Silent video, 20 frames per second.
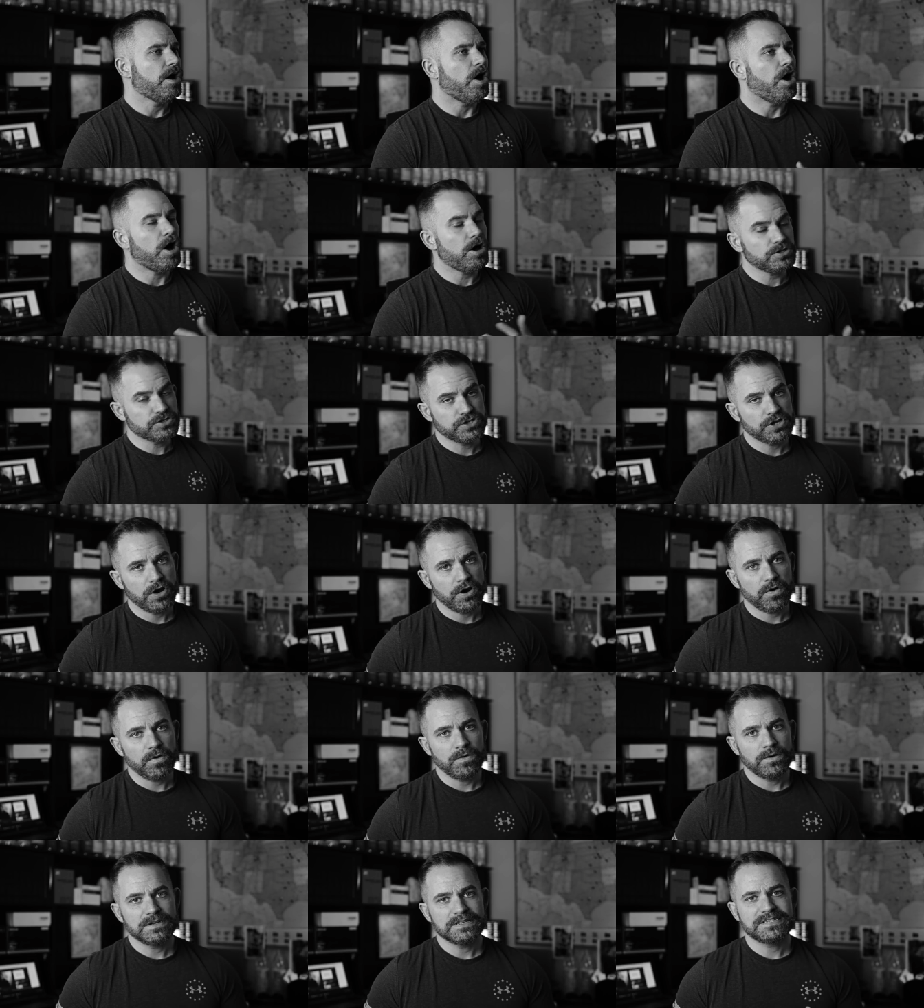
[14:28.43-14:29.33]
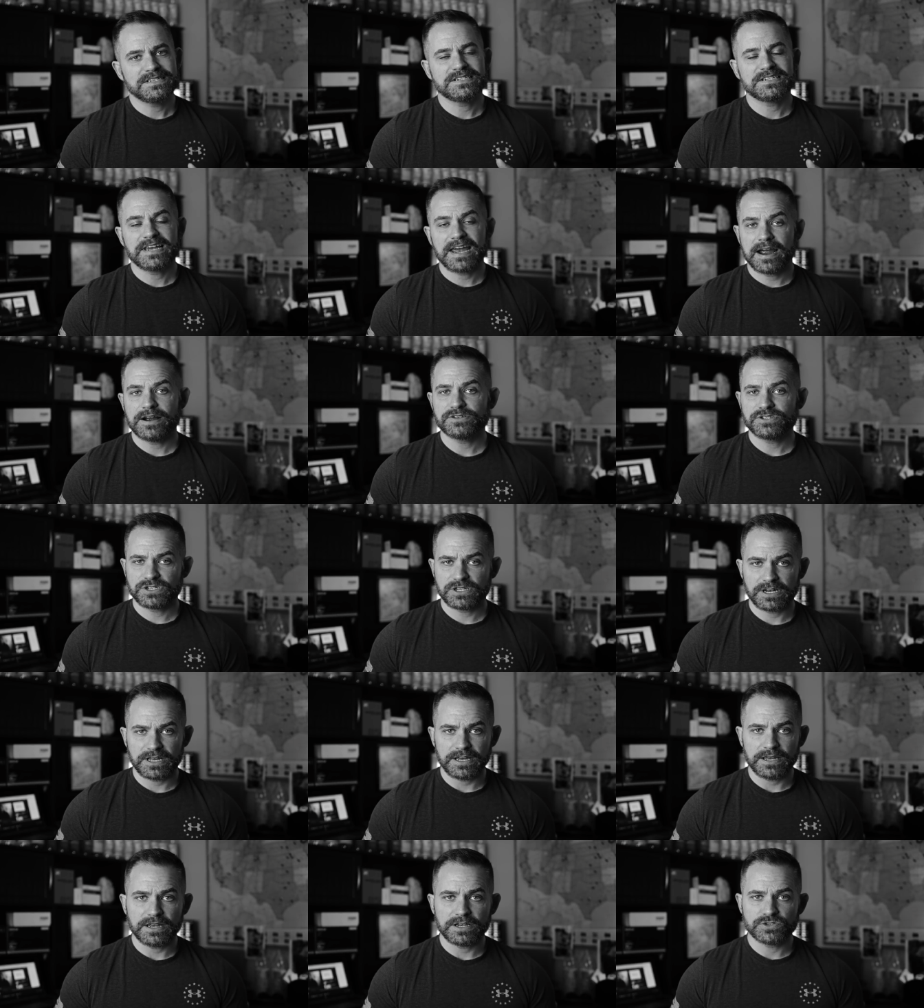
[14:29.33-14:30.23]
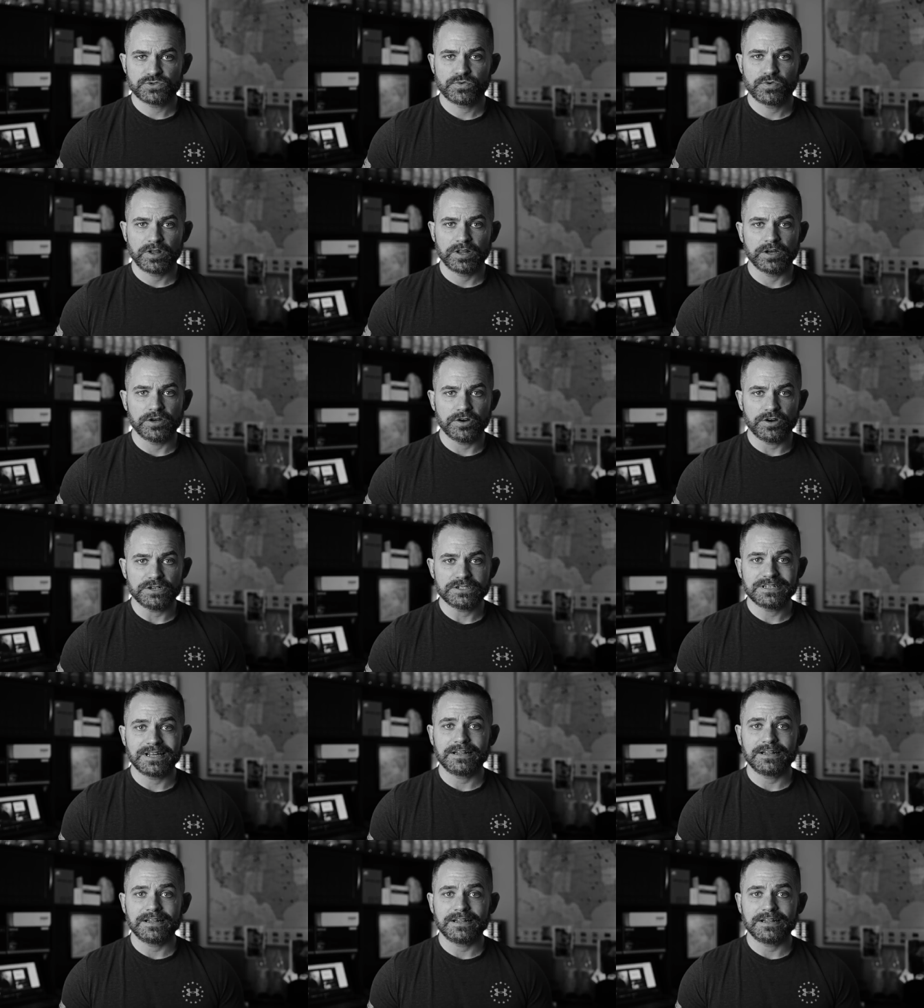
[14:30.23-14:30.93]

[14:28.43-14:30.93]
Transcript: Also, scarcity is really good.